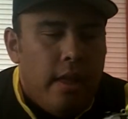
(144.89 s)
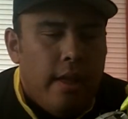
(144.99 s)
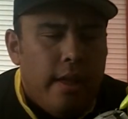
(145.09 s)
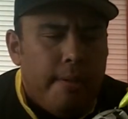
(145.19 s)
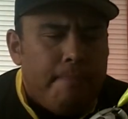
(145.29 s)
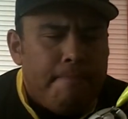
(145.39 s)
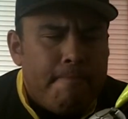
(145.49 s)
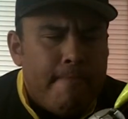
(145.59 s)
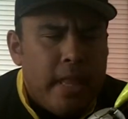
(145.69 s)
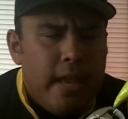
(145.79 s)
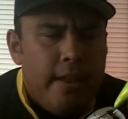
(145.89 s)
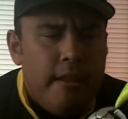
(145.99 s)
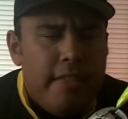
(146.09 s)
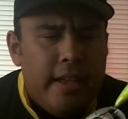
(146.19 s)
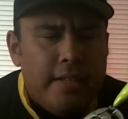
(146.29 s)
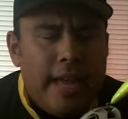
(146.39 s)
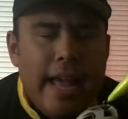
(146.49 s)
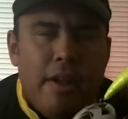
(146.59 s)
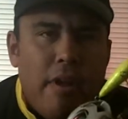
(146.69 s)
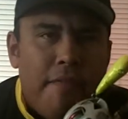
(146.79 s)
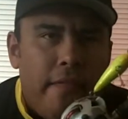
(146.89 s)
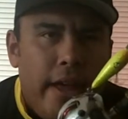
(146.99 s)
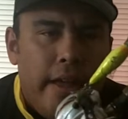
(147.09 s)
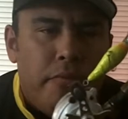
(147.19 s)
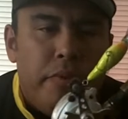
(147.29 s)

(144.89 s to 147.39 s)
Another thing is a high graphite